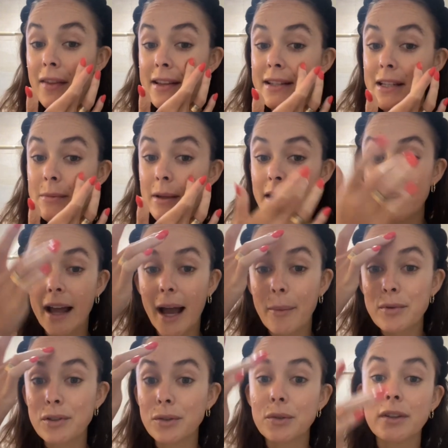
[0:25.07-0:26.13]
this has been an
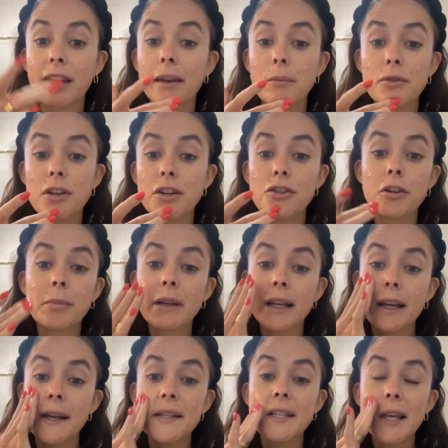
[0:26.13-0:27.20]
absolute game changer
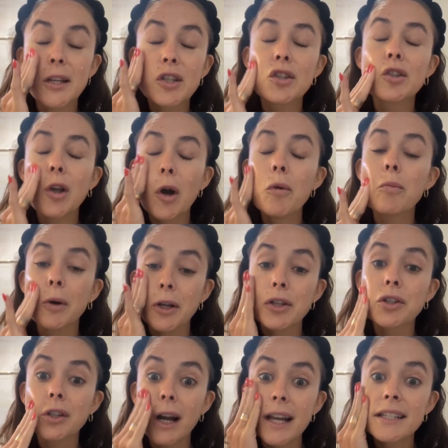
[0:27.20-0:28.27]
because it's so
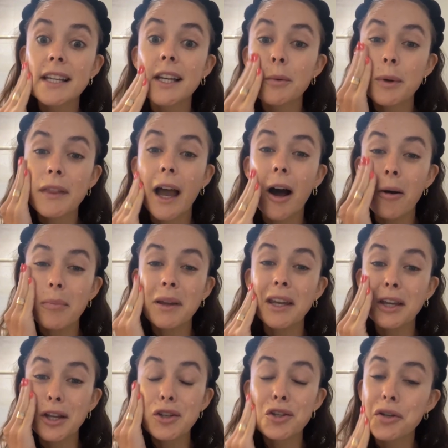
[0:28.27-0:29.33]
moisturizing without
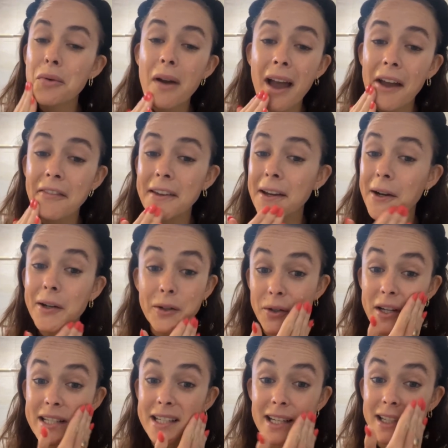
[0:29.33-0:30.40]
being too heavy or
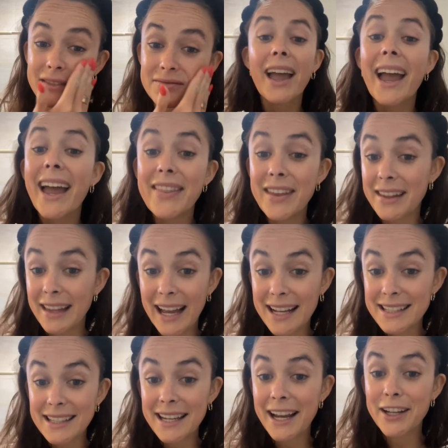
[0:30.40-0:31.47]
greasy. And then
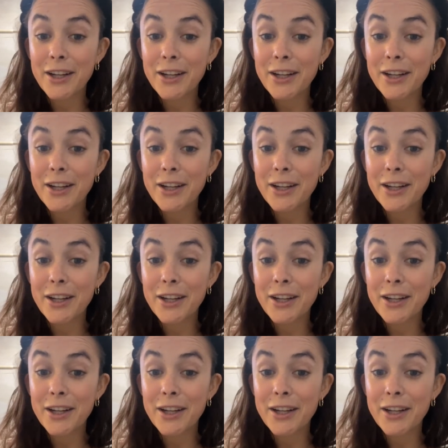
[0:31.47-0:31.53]
lastly, I